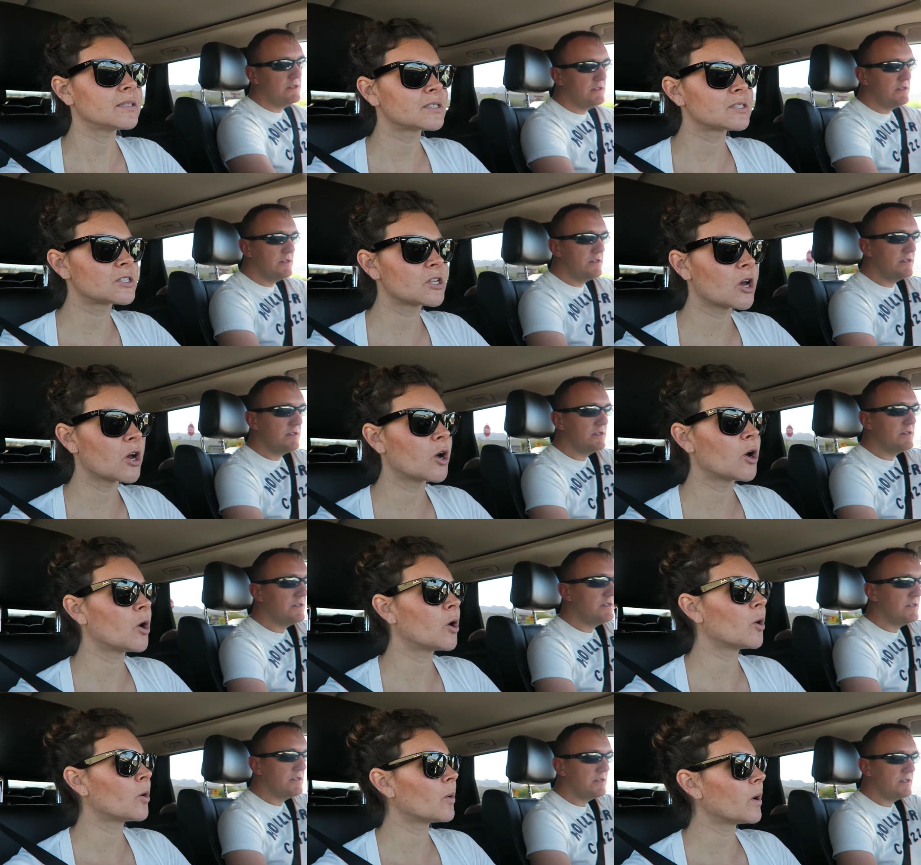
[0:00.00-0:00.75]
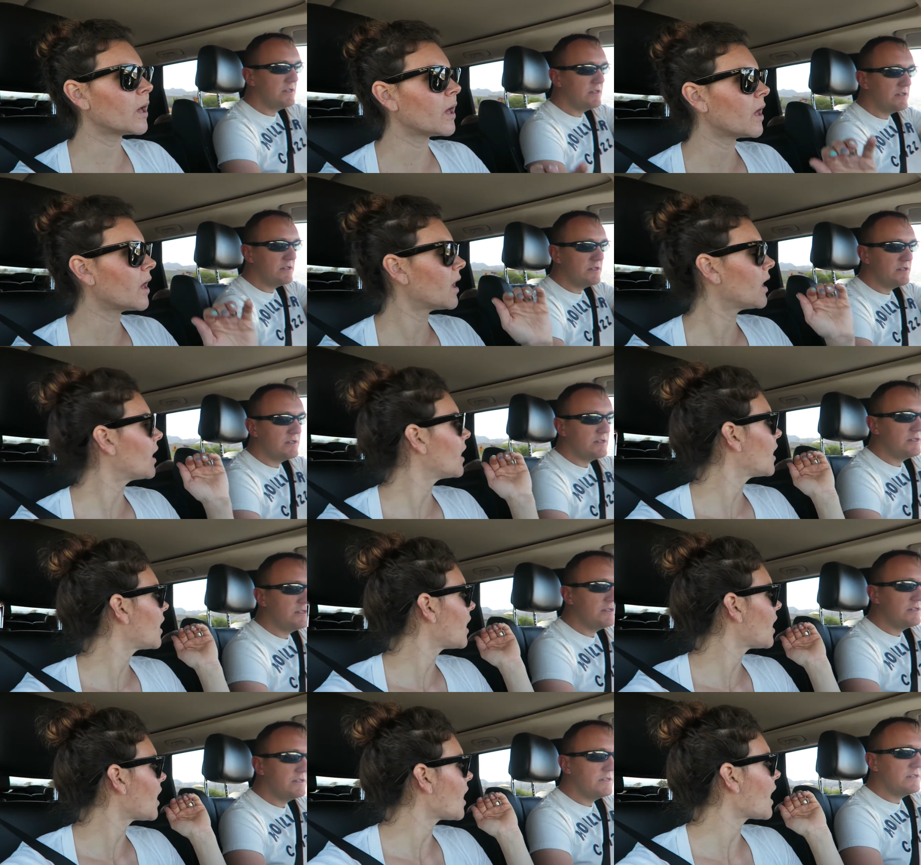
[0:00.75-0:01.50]
Speaker 1: so
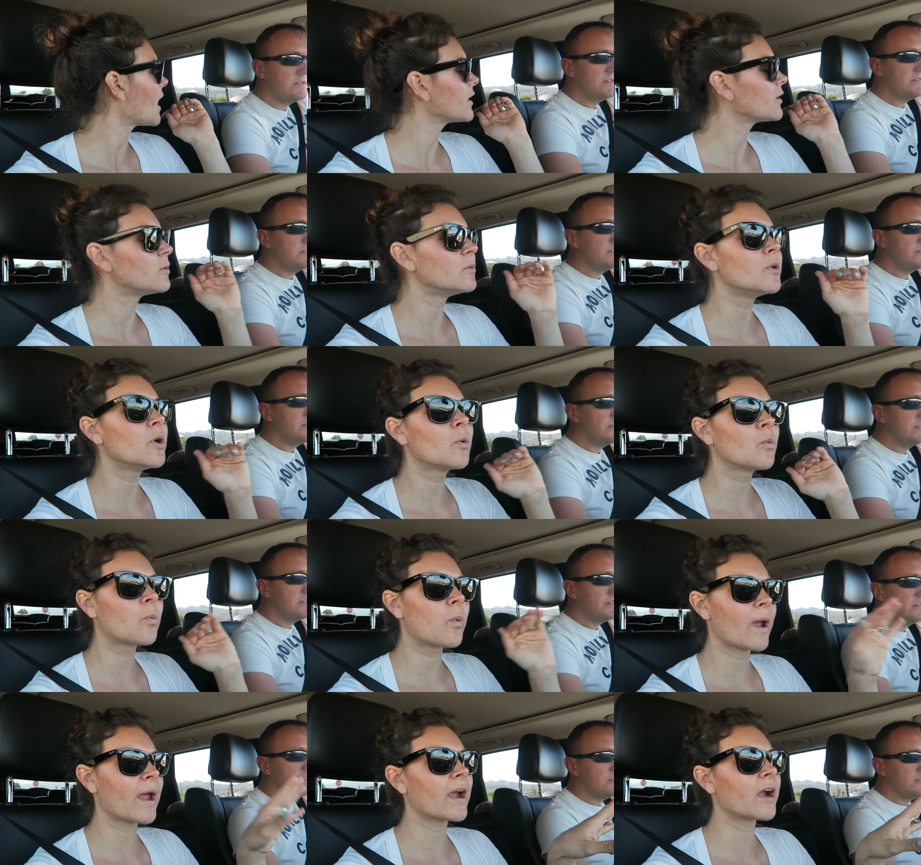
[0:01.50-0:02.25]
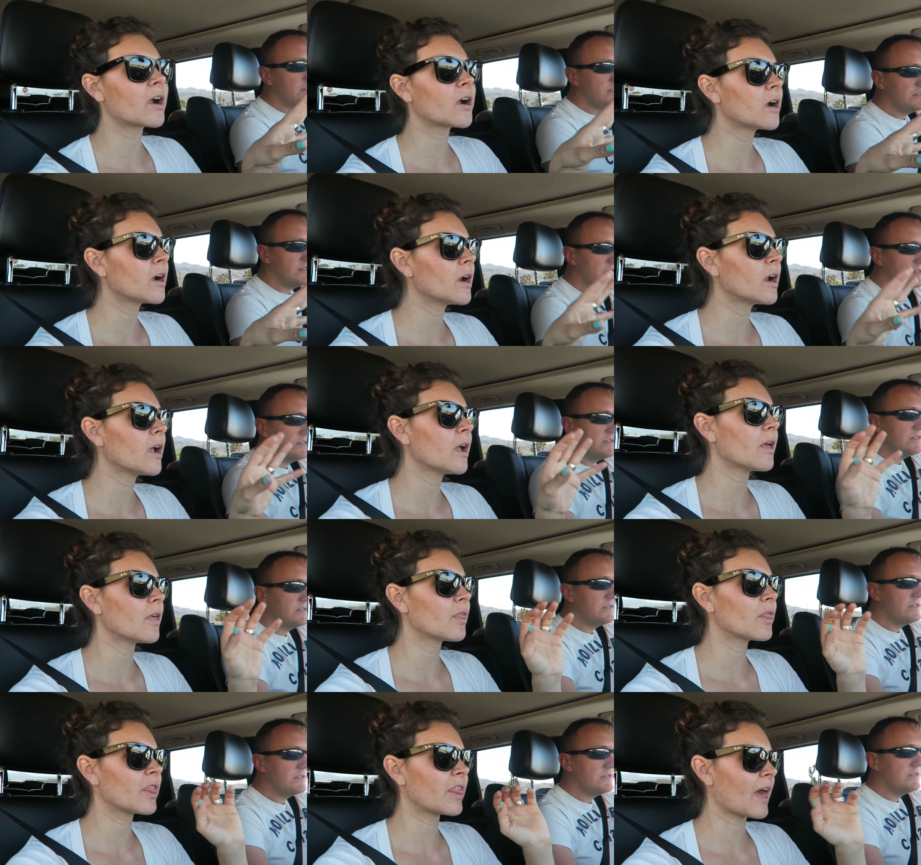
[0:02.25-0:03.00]
I don't know where
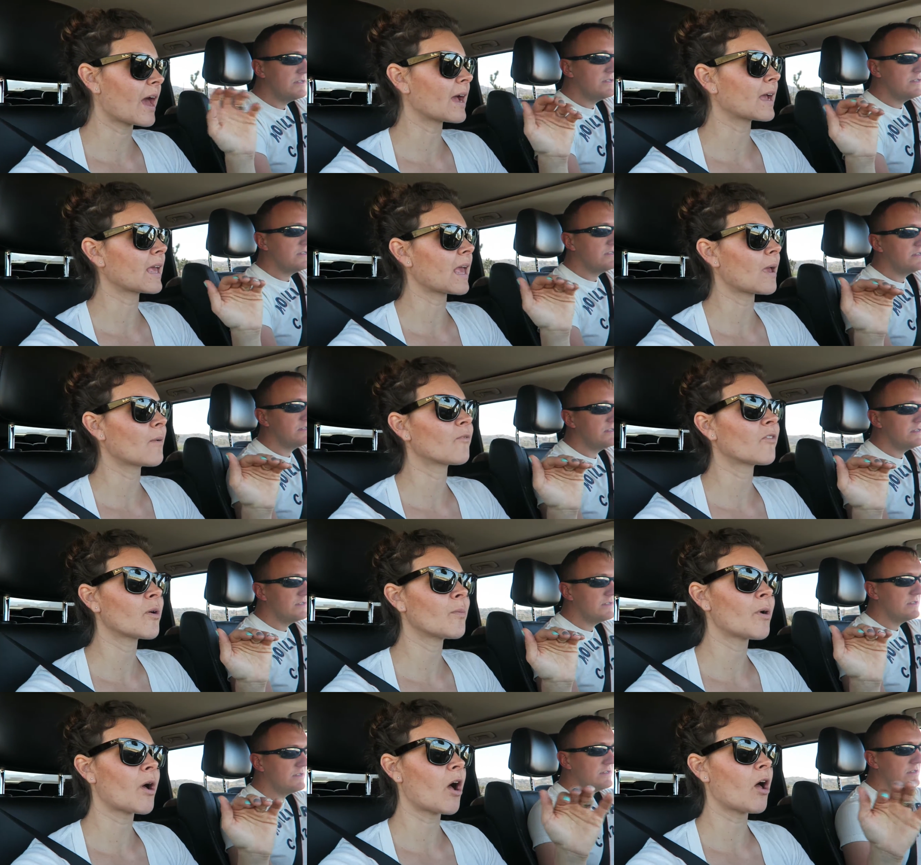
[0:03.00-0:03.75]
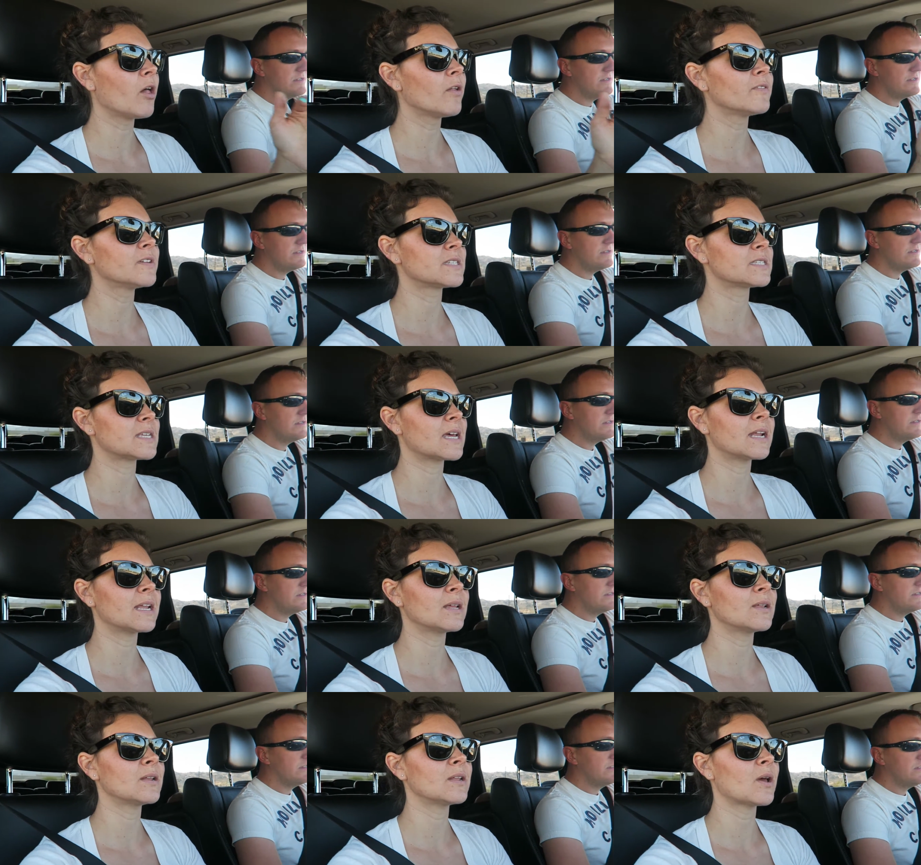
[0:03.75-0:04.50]
that came from, but all of a
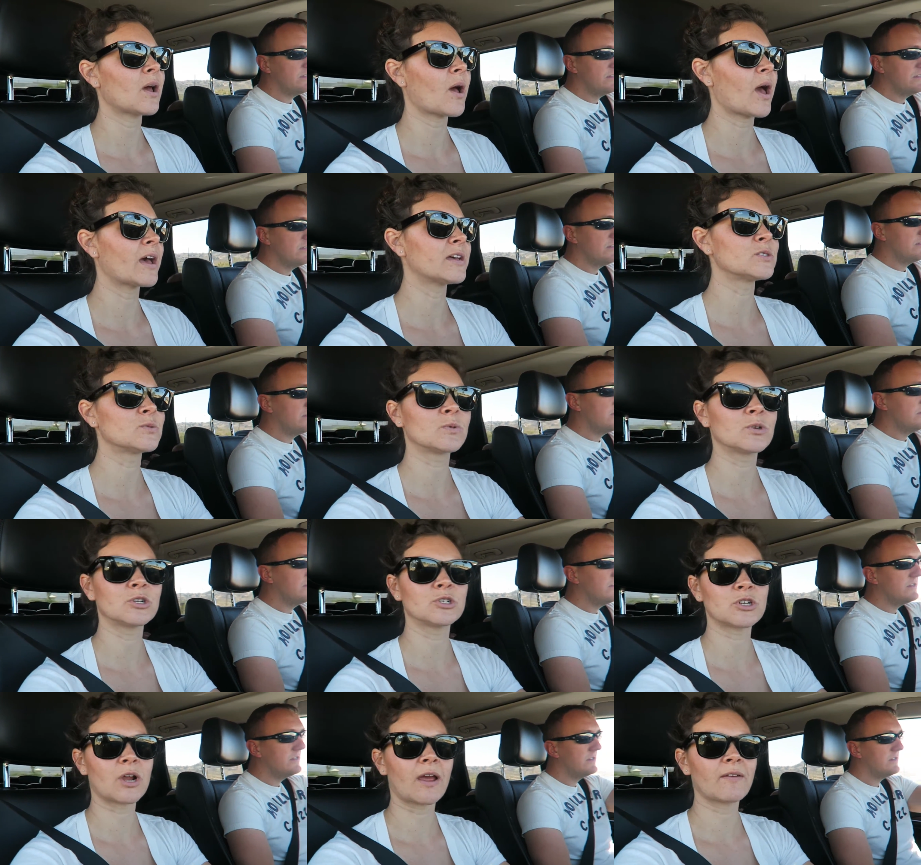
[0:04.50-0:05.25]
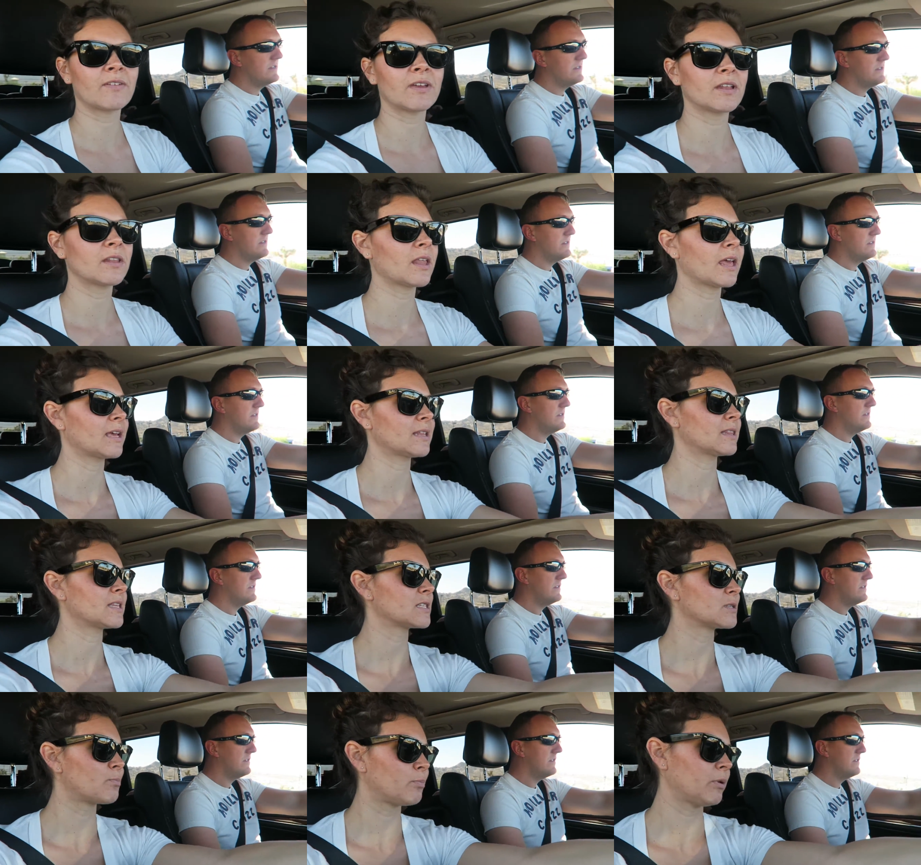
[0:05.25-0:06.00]
sudden, as we were driving, like
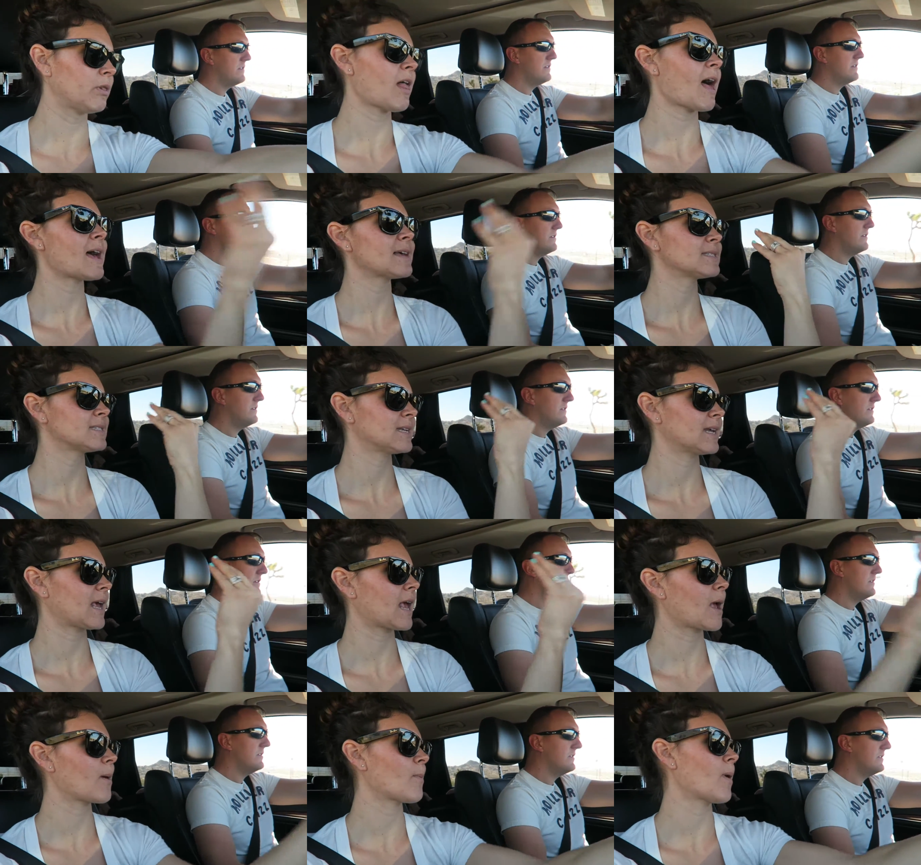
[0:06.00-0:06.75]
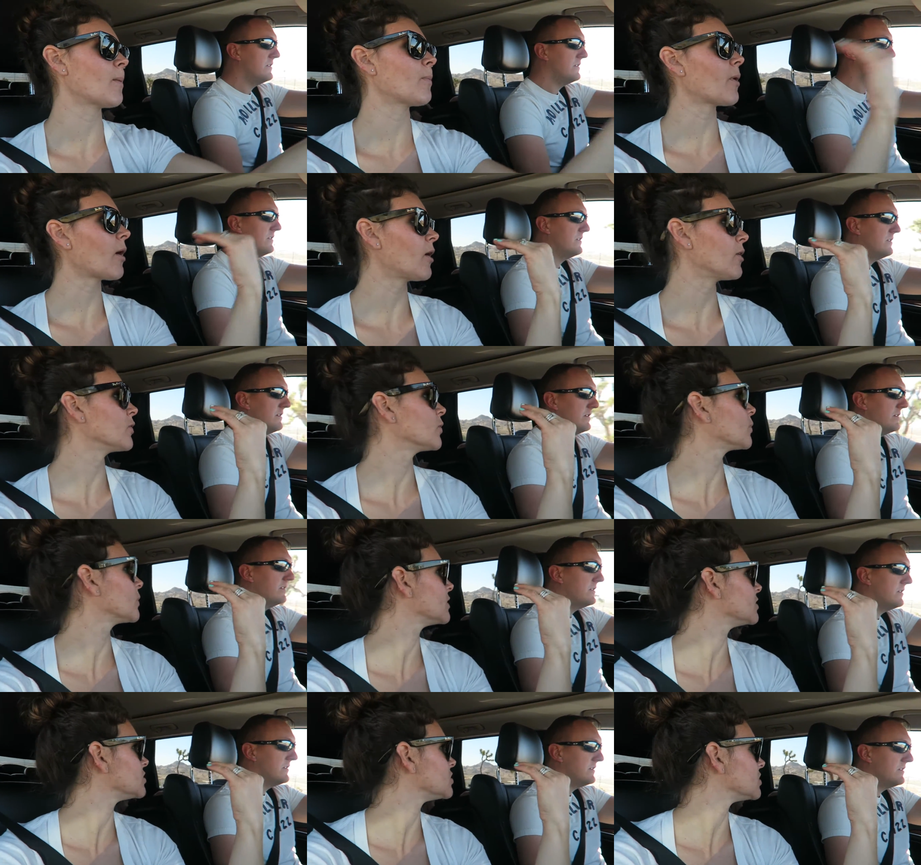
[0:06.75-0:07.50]
this plastic came up on the
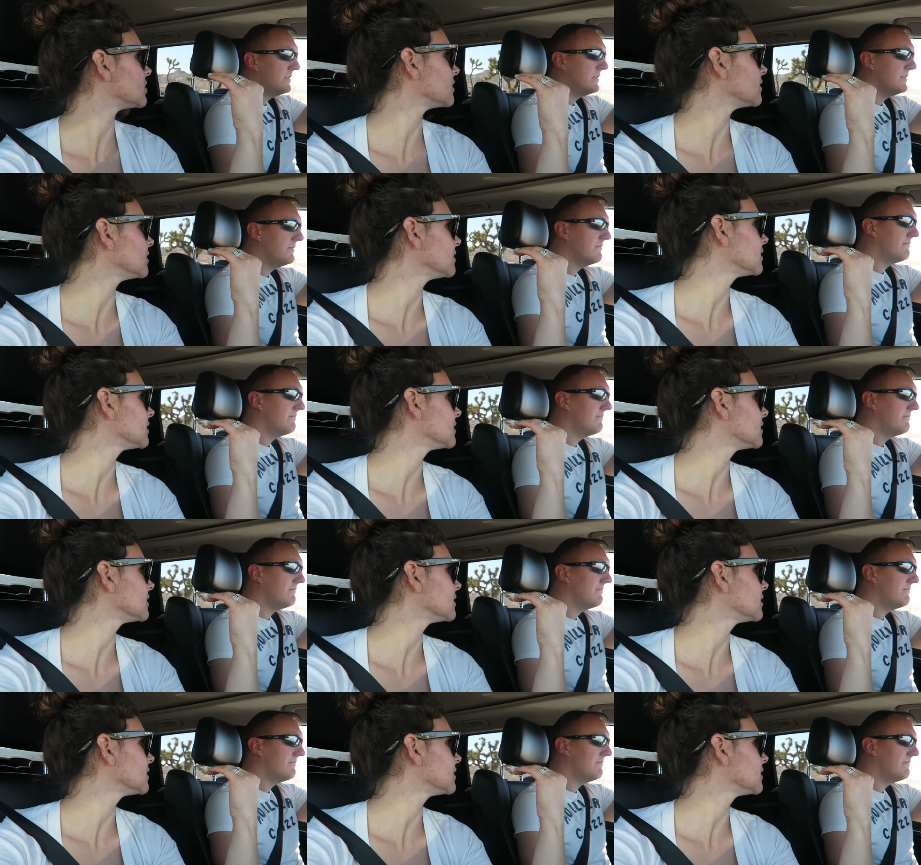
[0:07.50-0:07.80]
windshield.